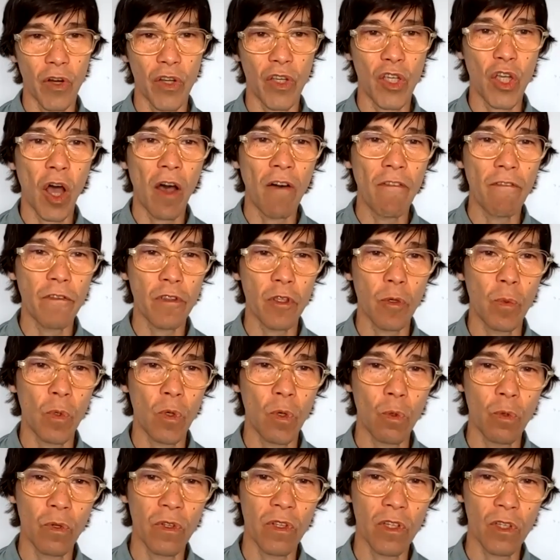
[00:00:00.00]
very
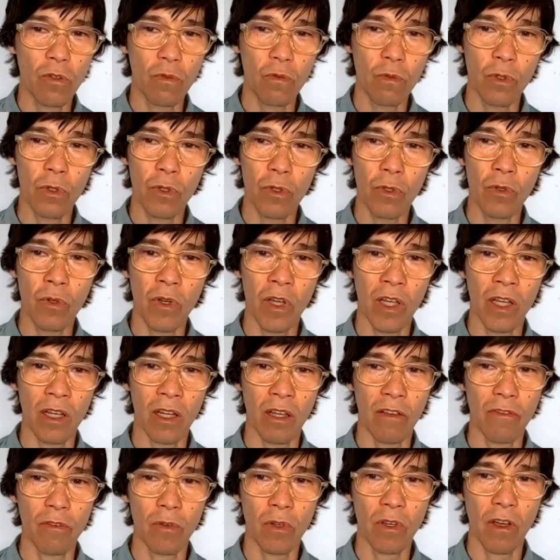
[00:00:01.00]
comfortable with the crew,
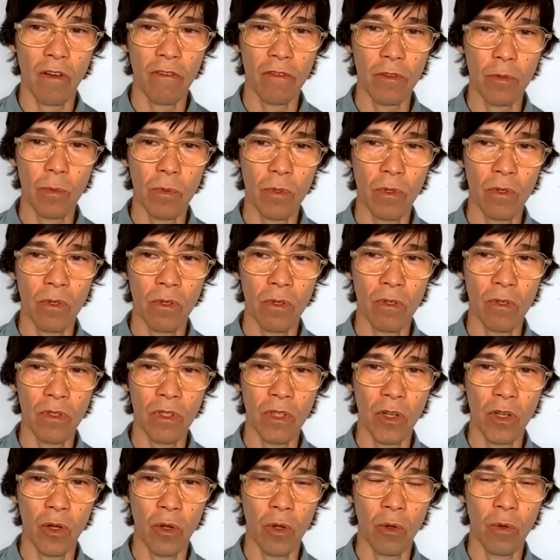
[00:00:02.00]
and I feel comfortable,
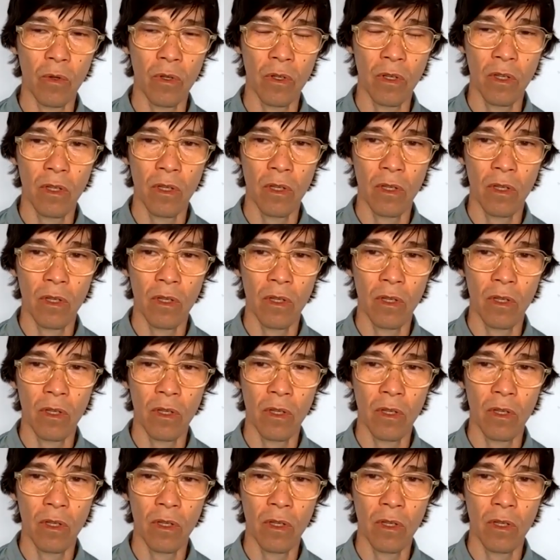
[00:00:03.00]
you know,